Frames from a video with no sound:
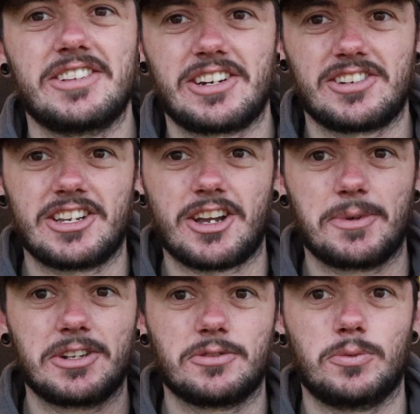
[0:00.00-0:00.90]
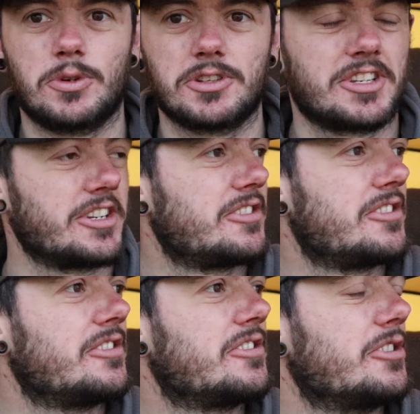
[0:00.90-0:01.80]
is actually coming towards us,
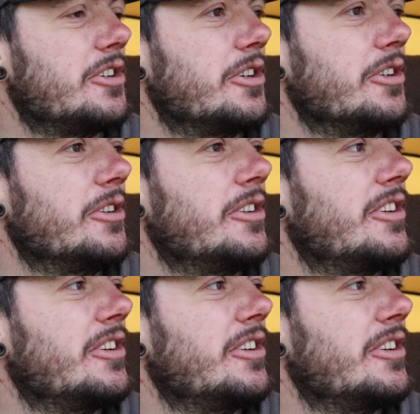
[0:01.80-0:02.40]
so,